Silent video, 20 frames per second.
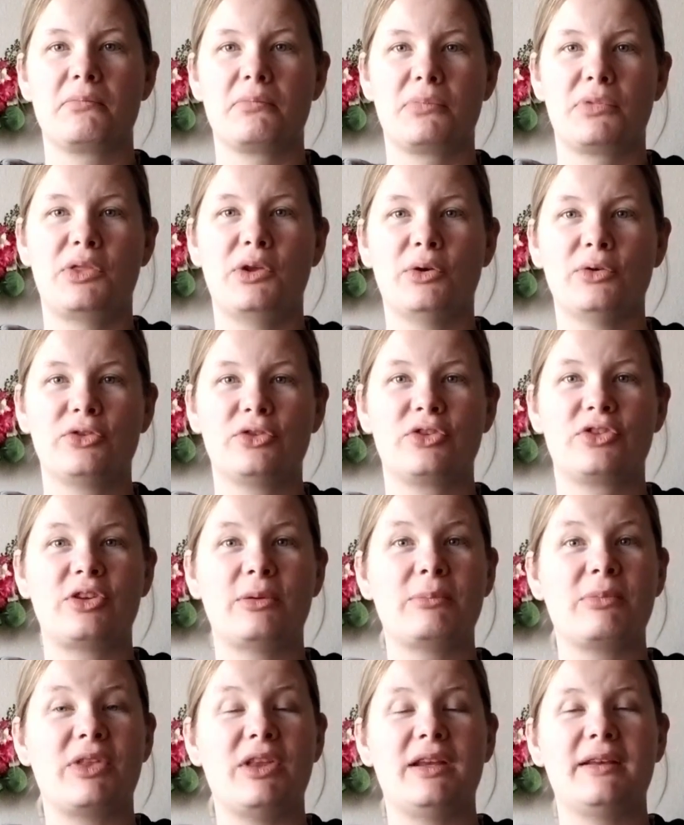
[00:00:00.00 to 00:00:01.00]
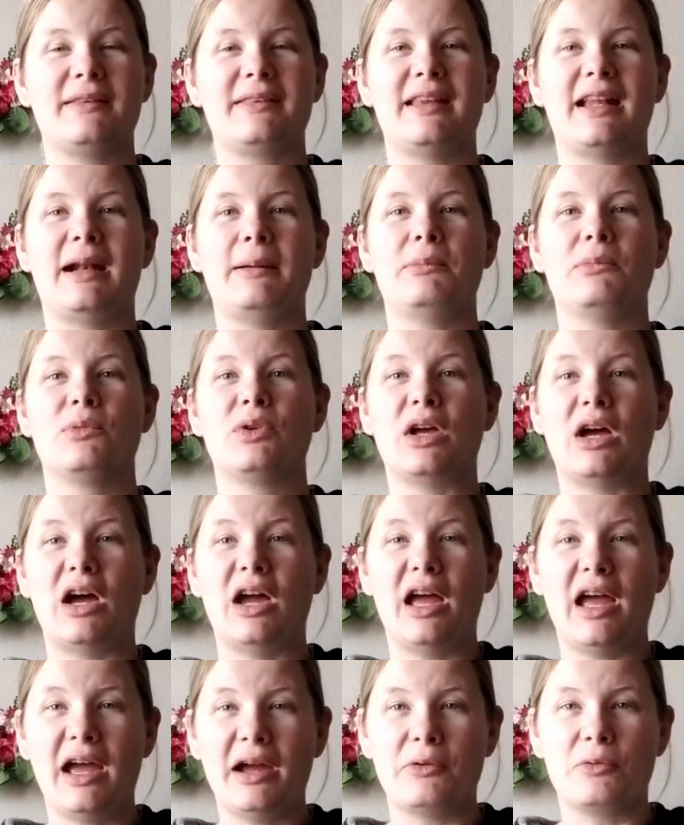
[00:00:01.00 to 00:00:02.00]
those are some things that I'm
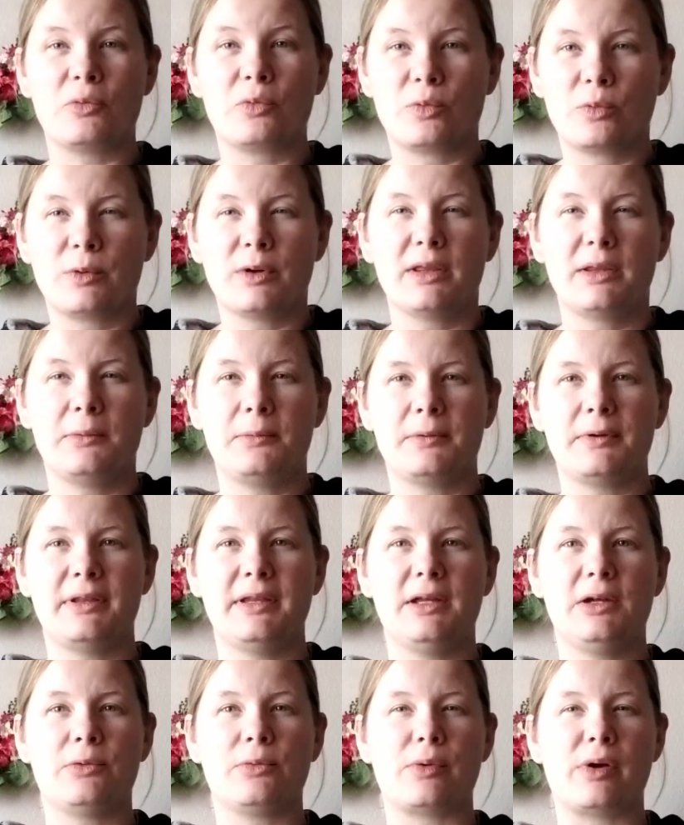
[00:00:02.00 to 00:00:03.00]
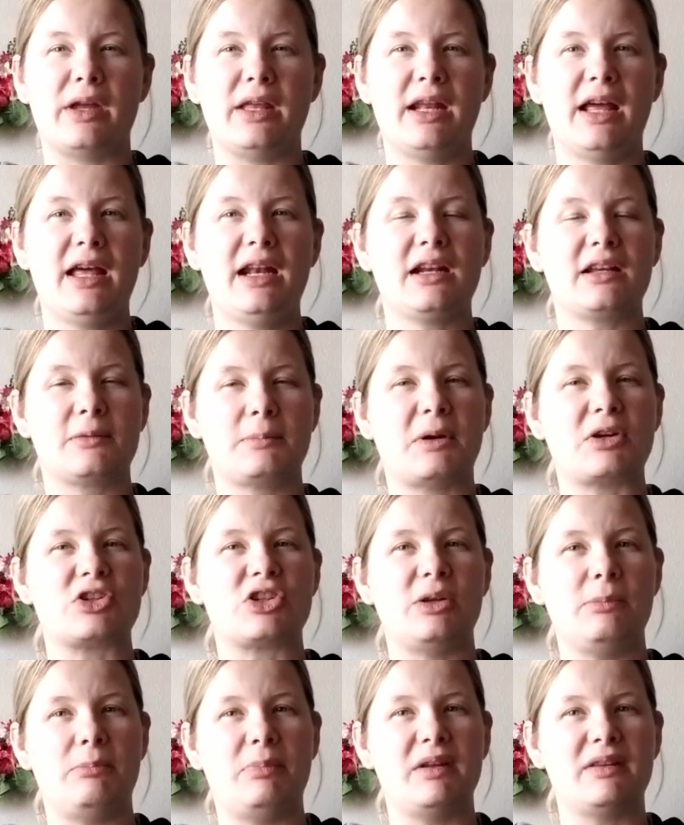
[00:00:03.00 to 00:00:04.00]
really, really great at,
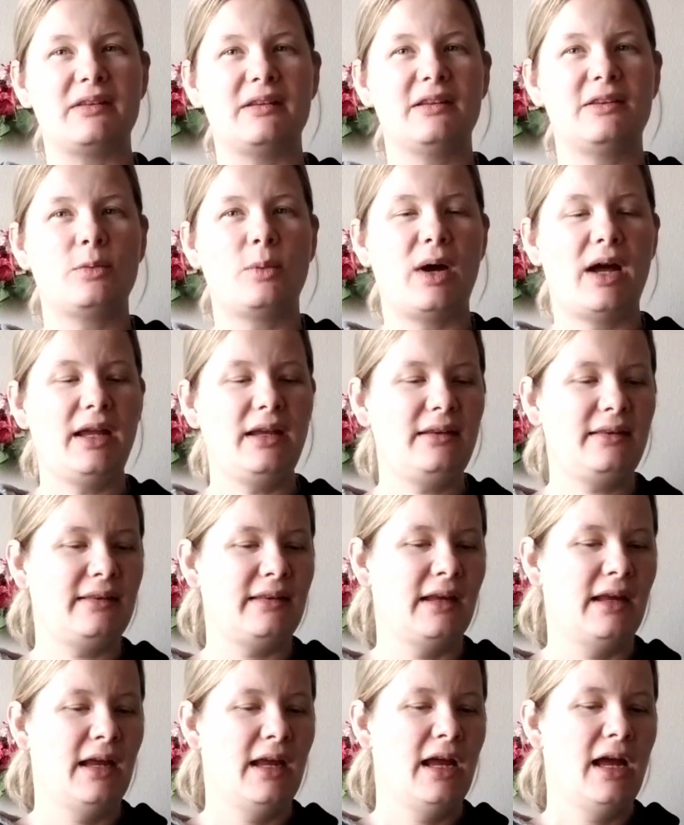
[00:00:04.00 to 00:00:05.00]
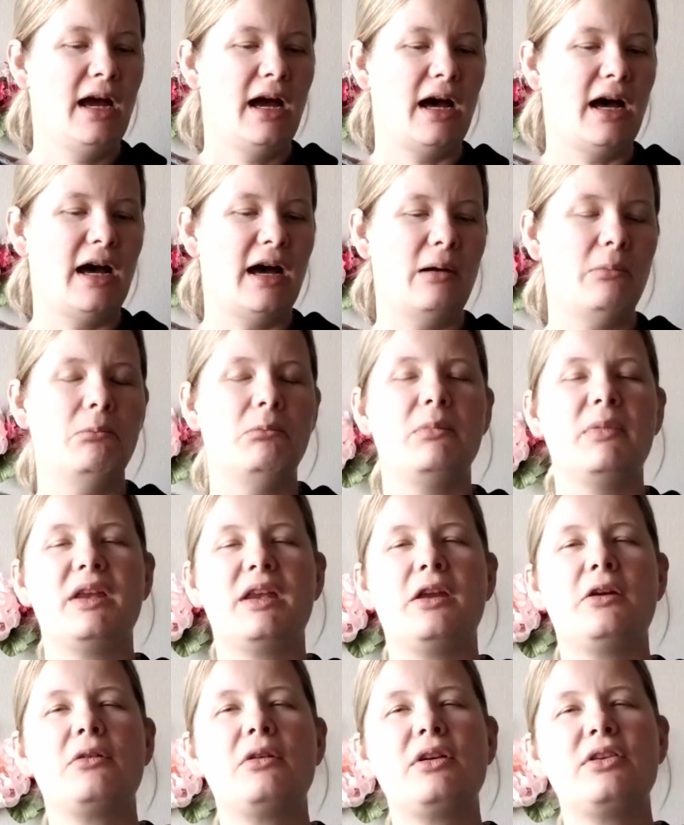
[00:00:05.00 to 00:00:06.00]
especially business-wise.
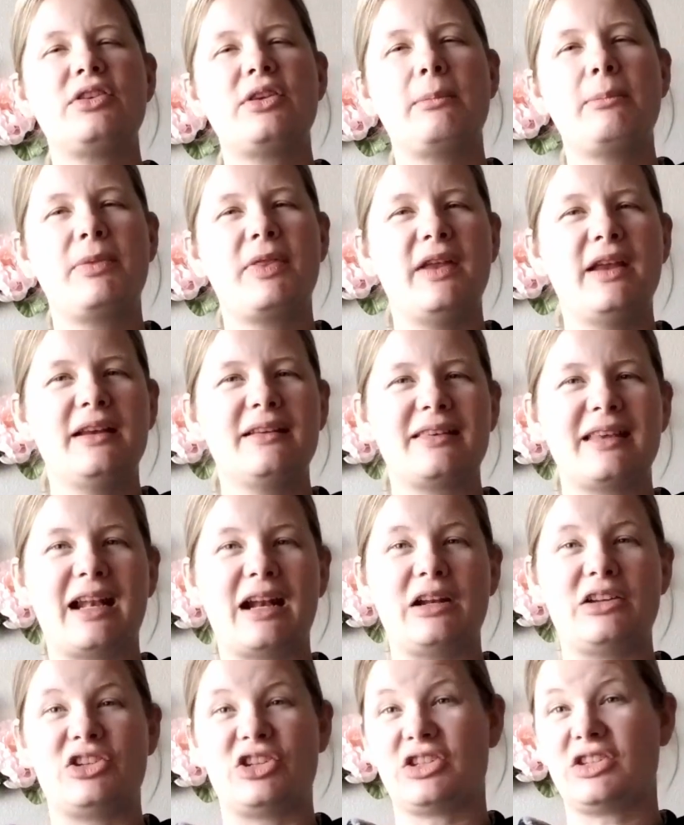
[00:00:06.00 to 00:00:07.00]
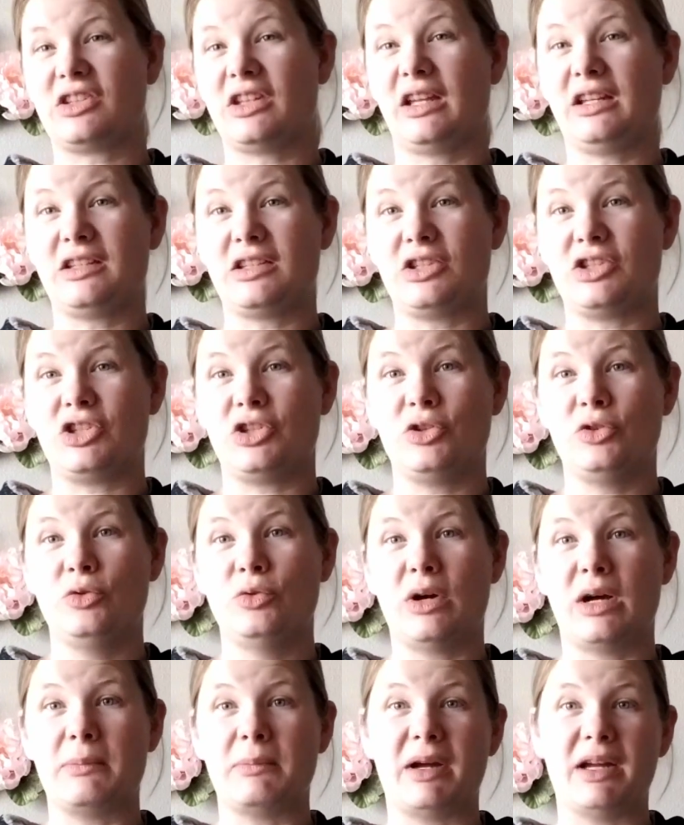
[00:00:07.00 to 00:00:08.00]
Here are some things that I just like to
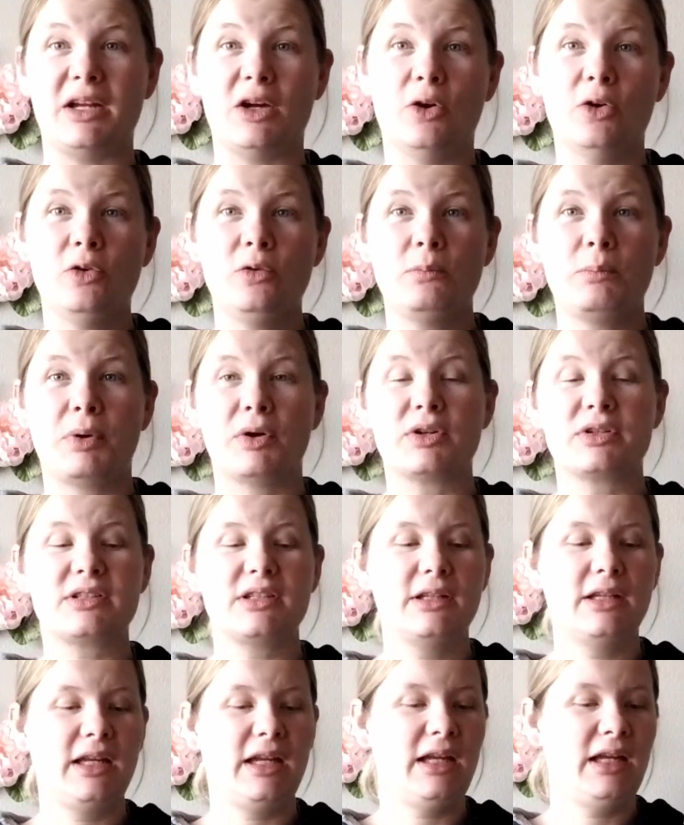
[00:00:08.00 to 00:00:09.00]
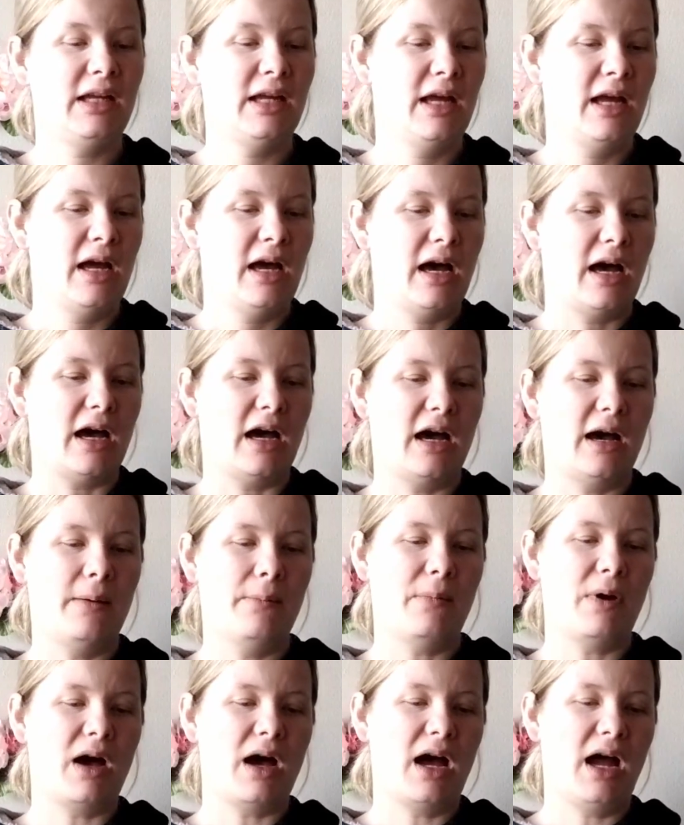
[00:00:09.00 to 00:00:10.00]
do on my own personally.
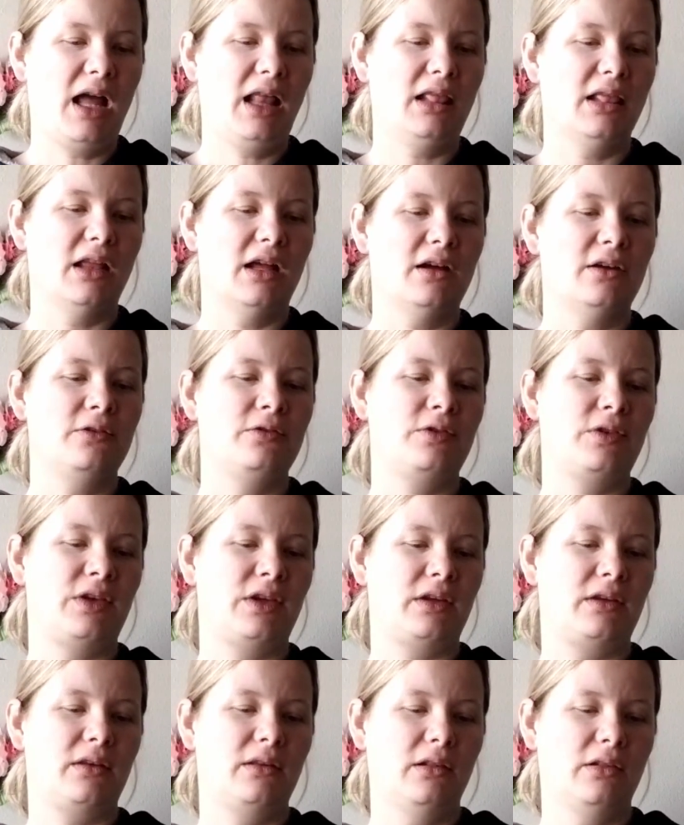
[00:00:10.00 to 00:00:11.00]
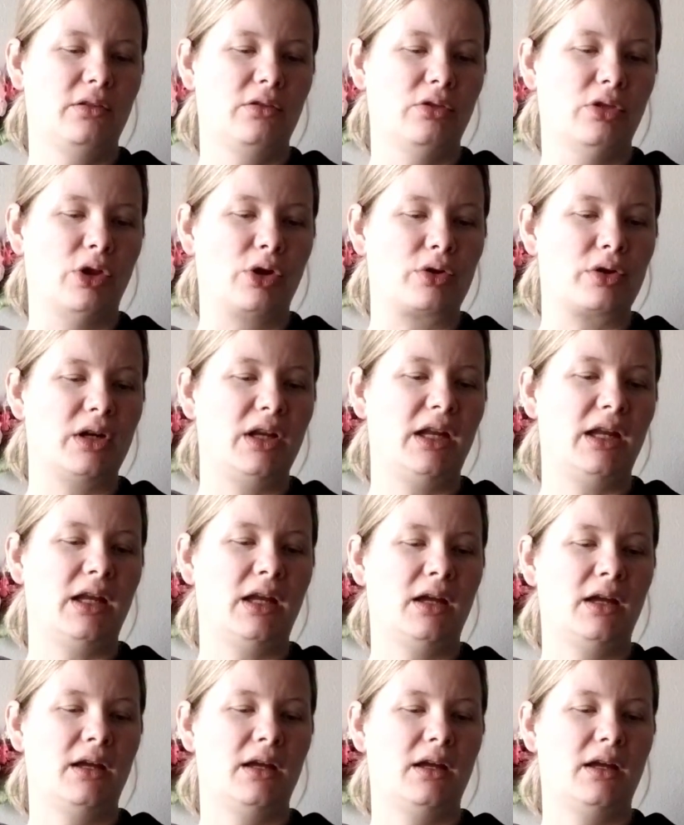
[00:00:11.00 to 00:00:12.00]
I love learning